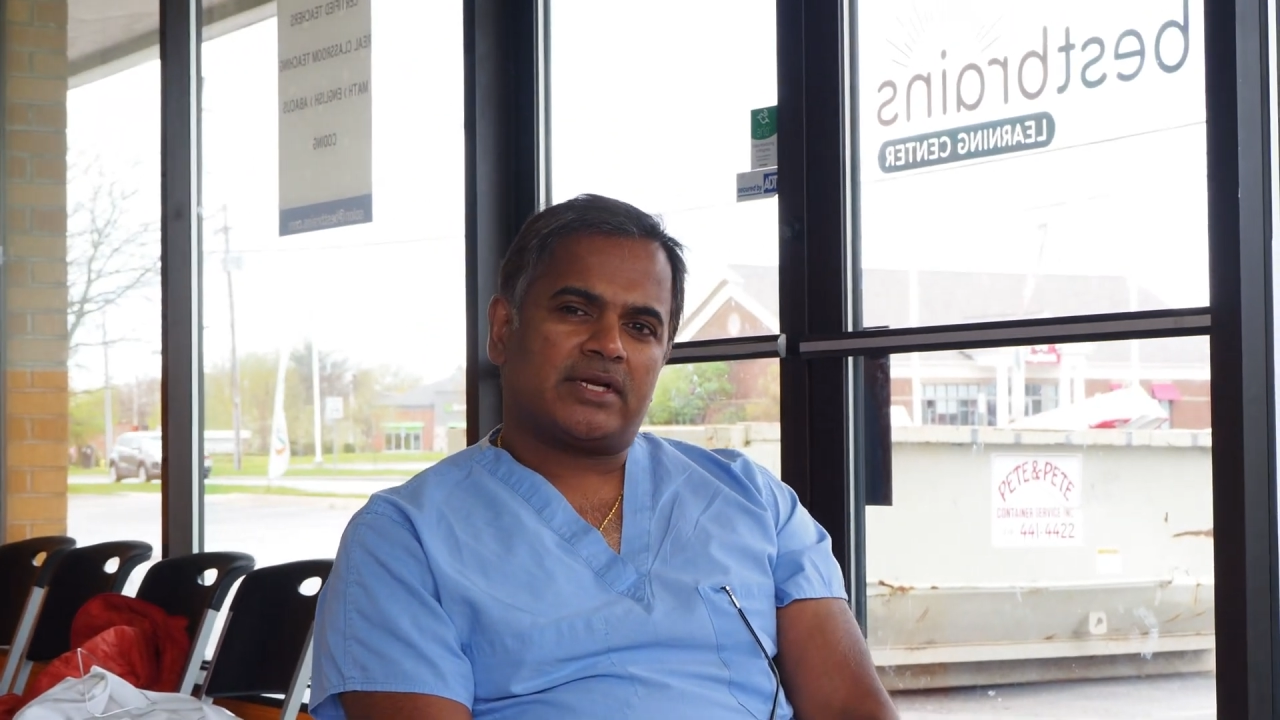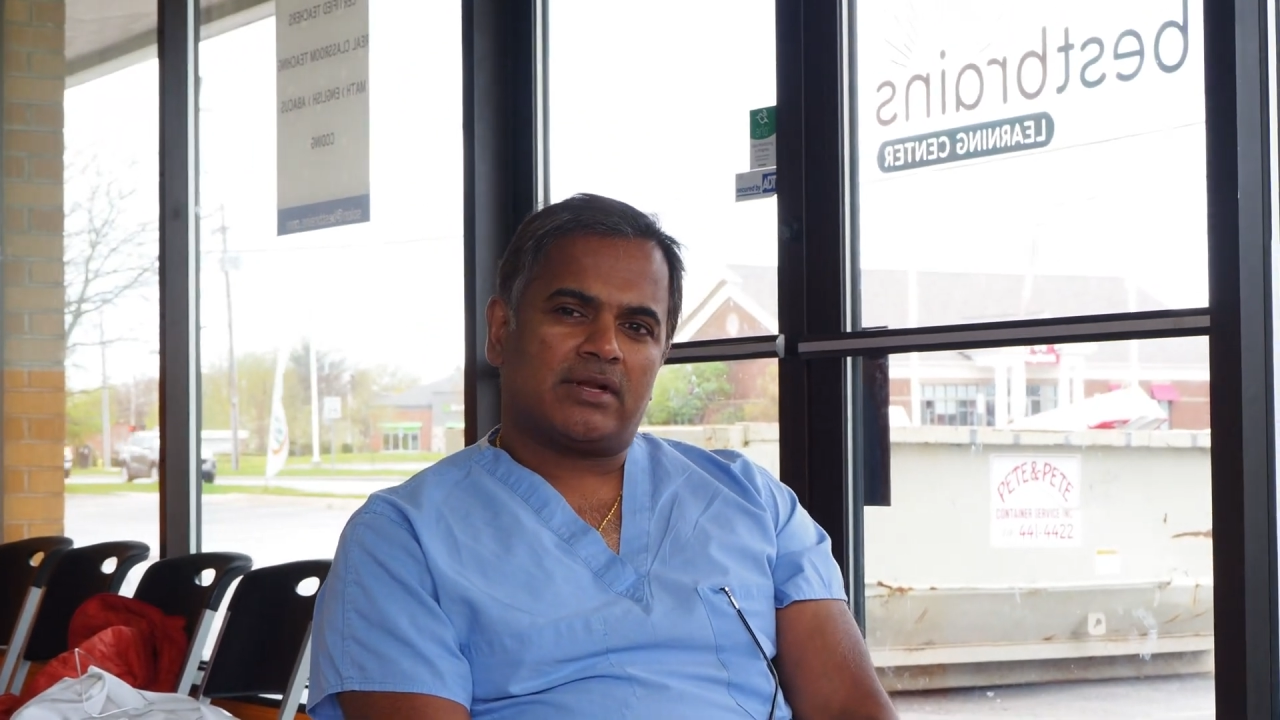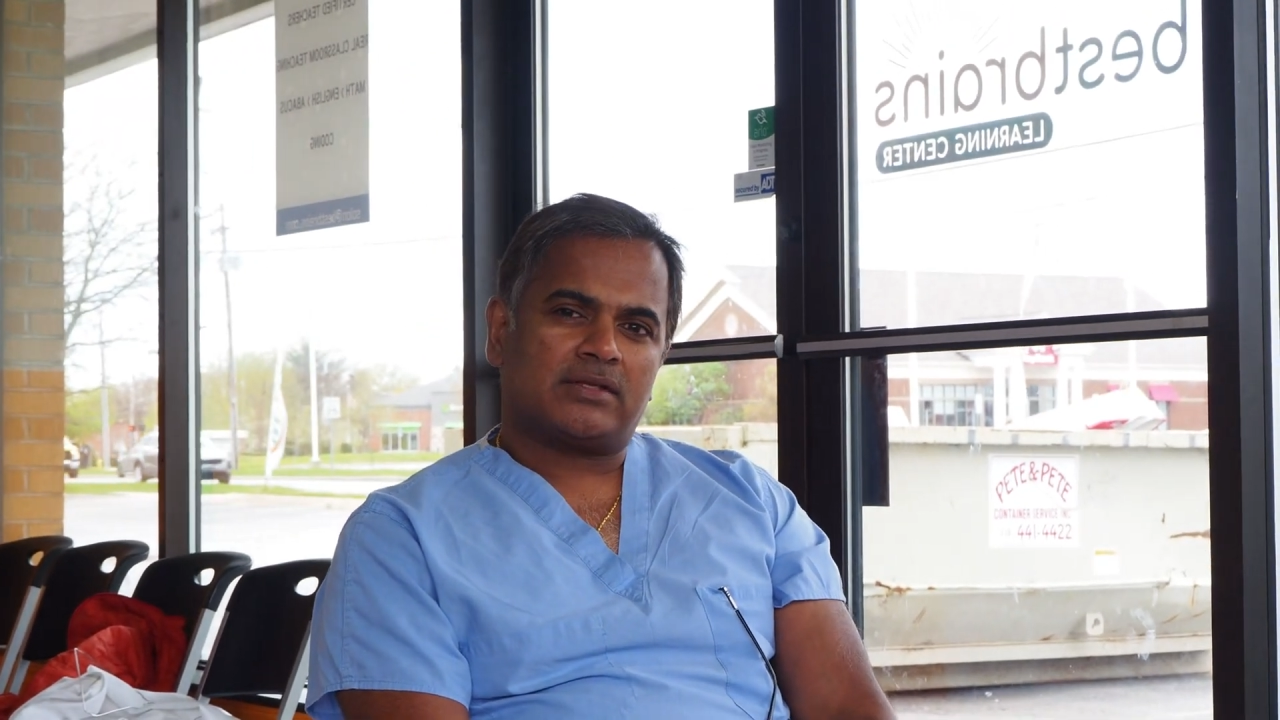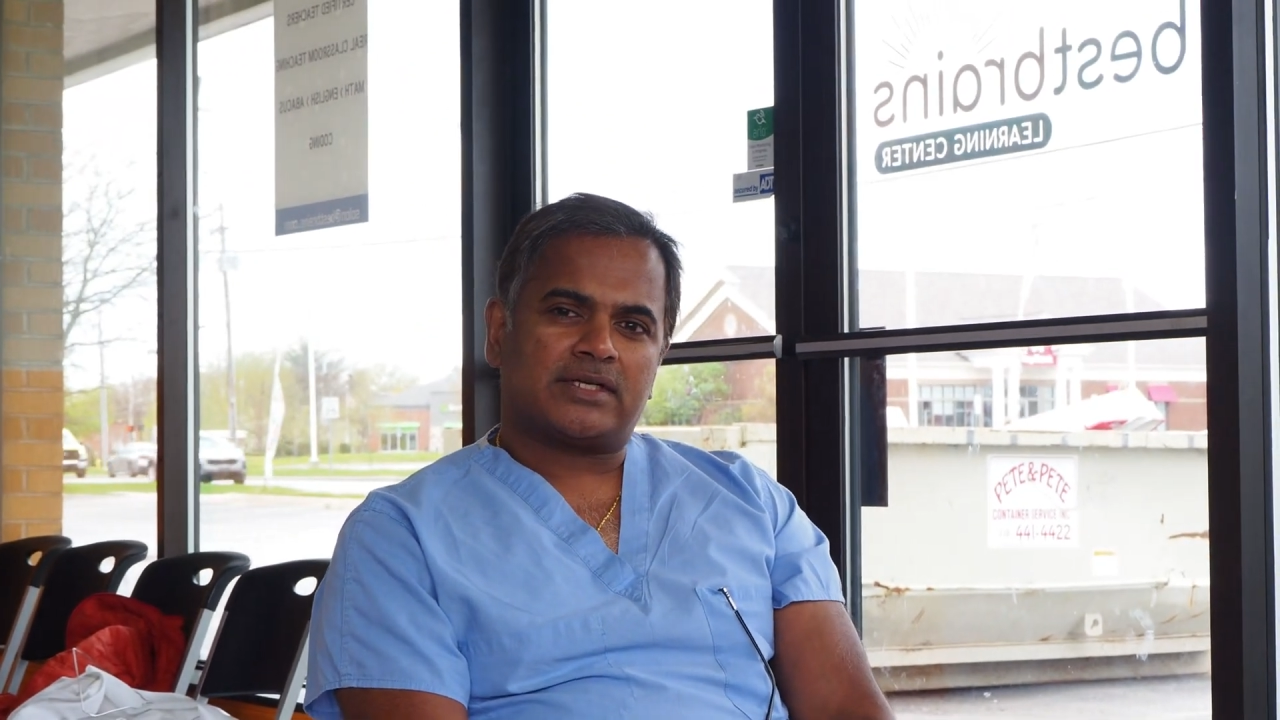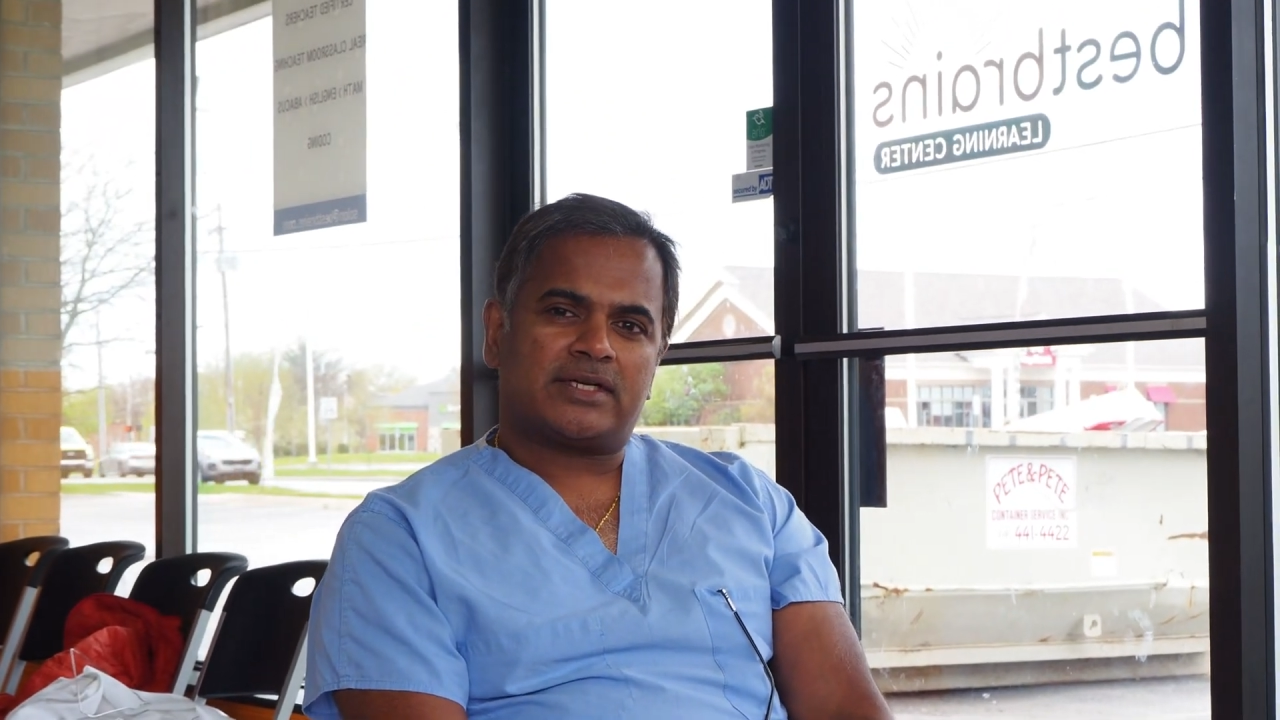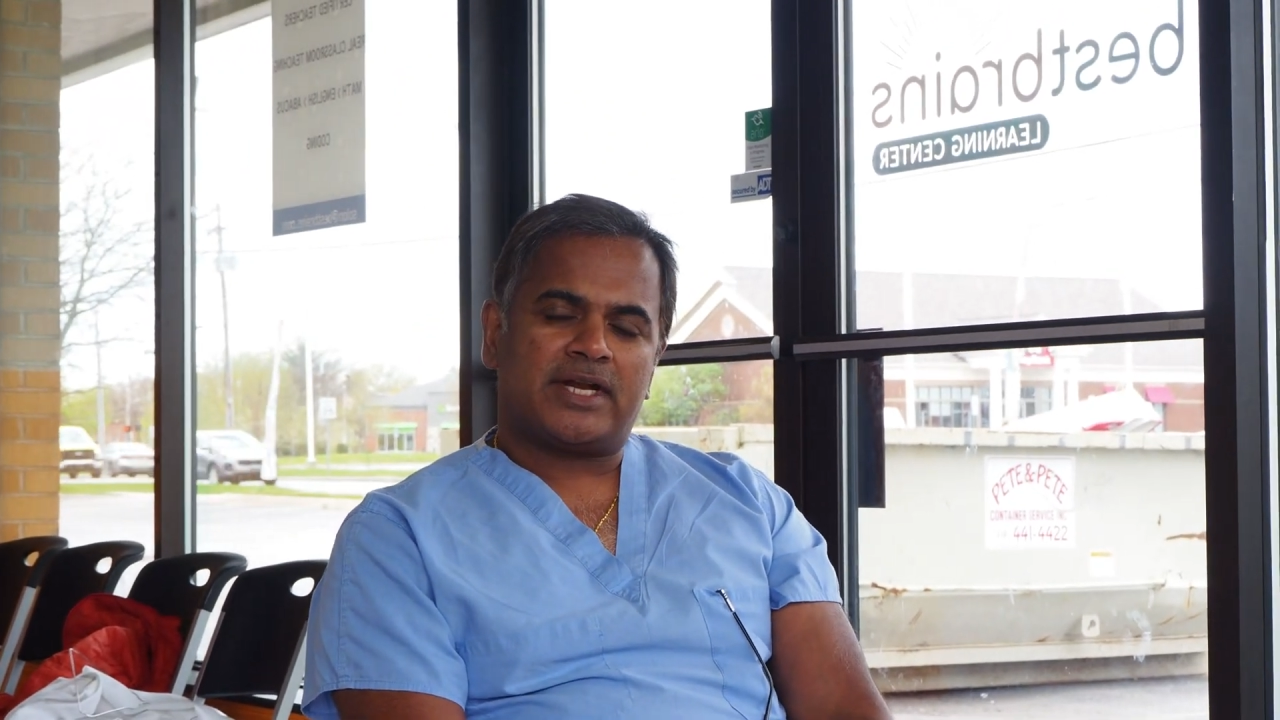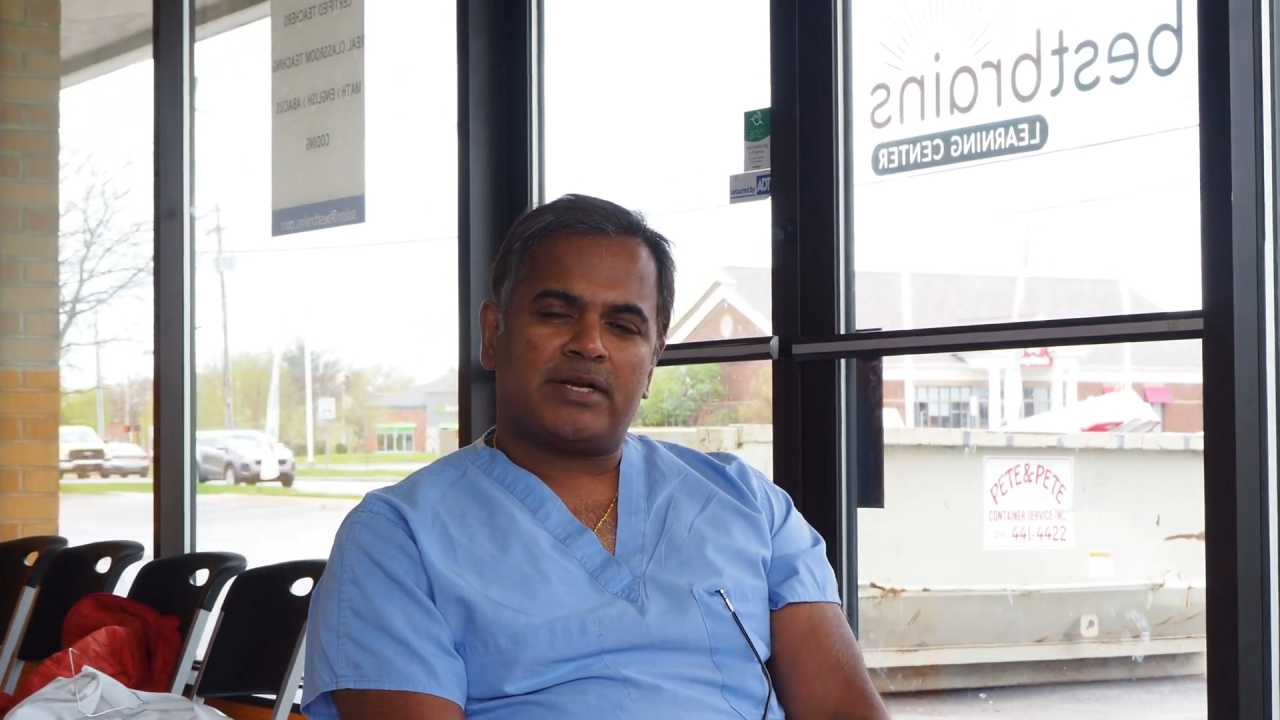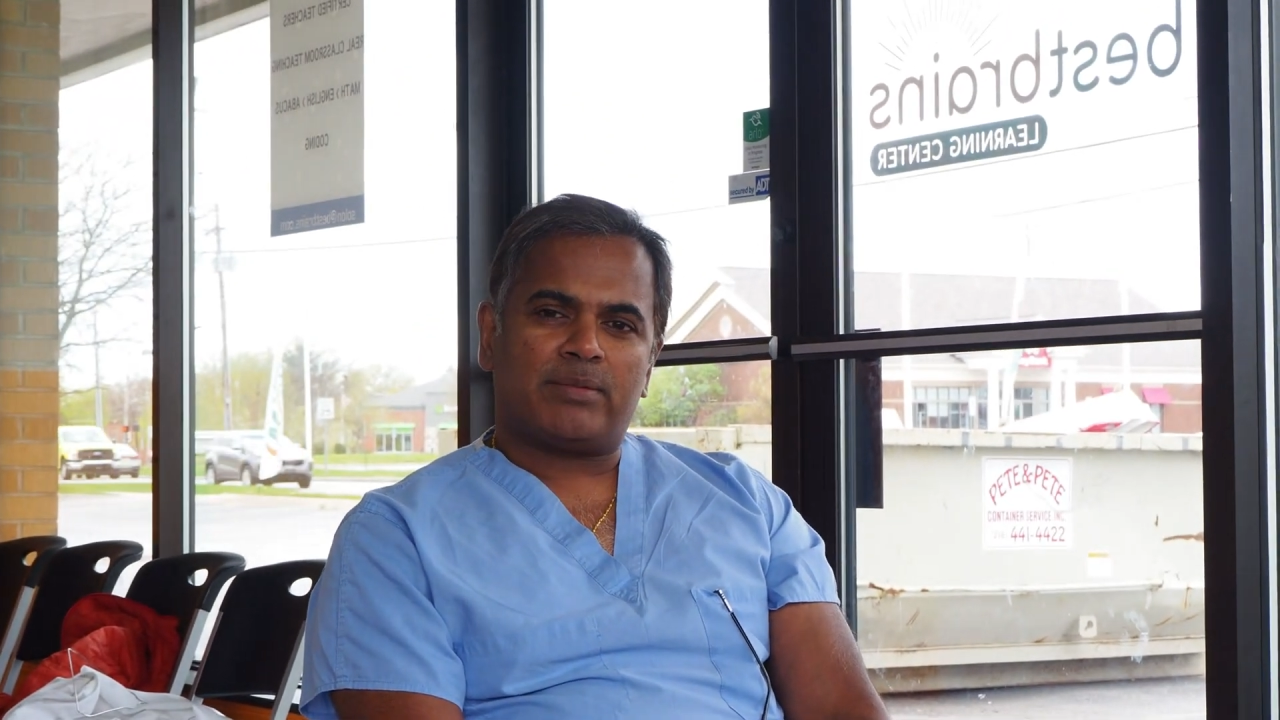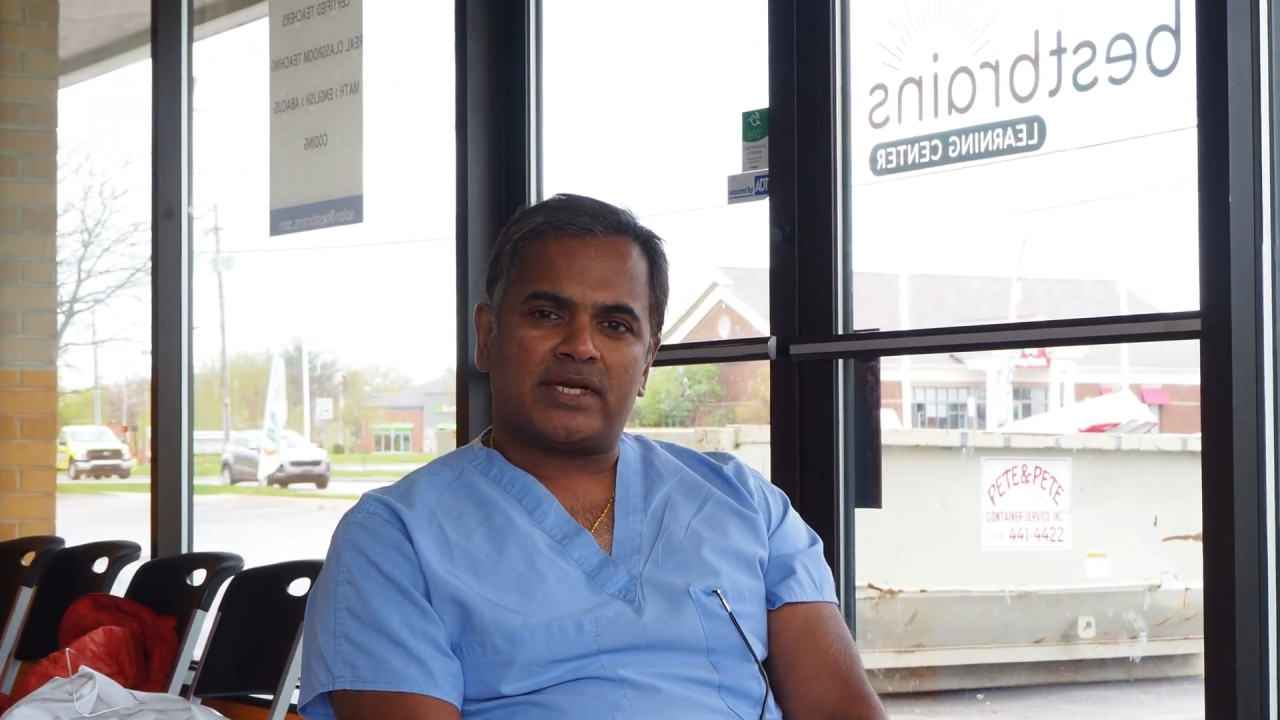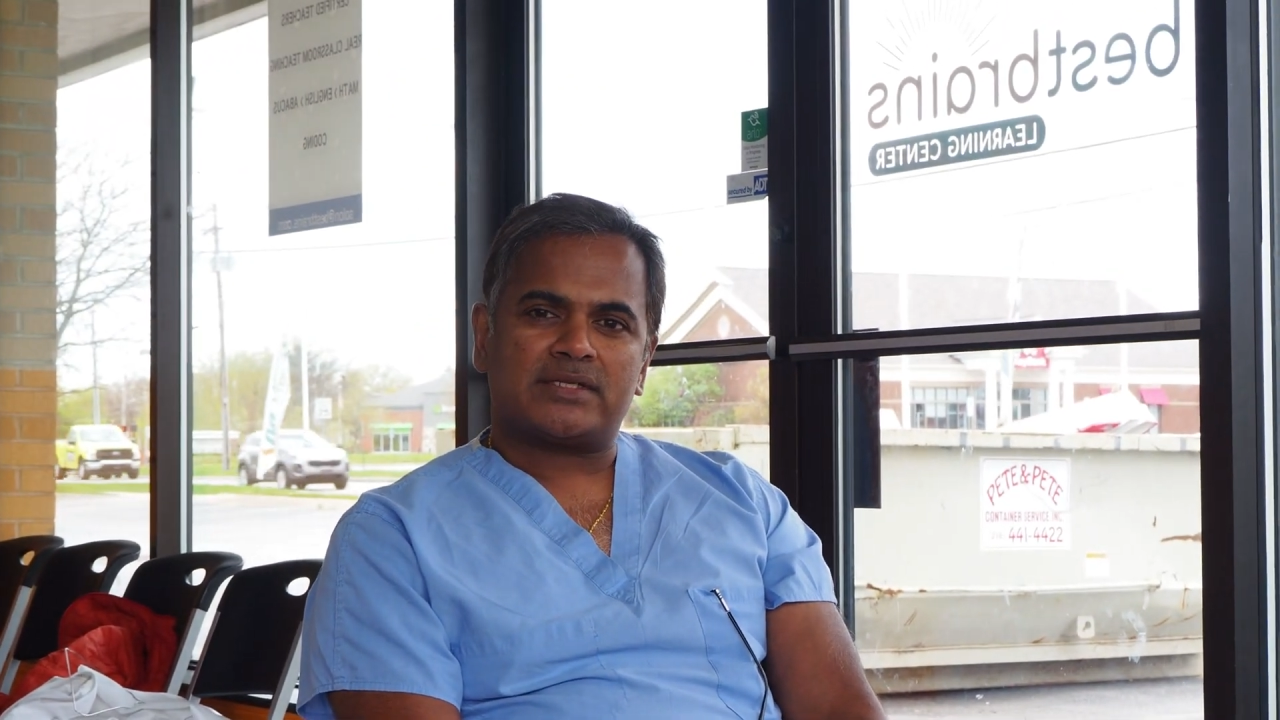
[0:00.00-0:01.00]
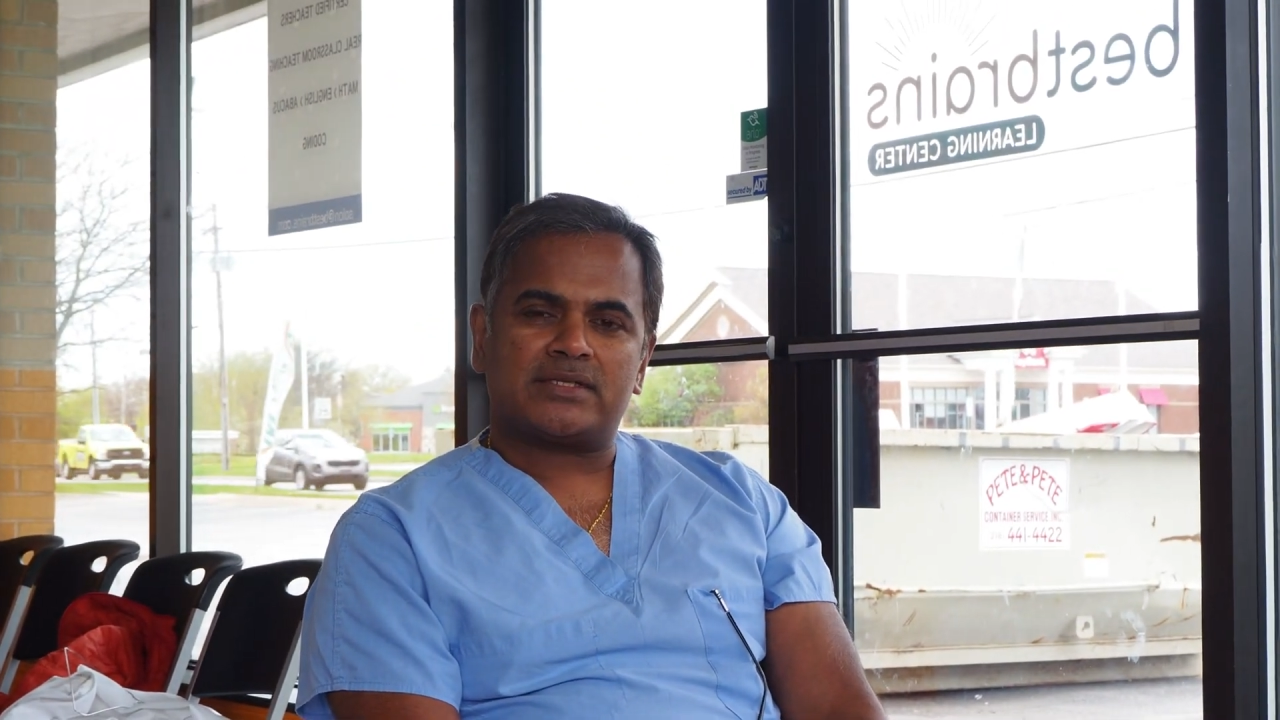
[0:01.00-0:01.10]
radiology treatments,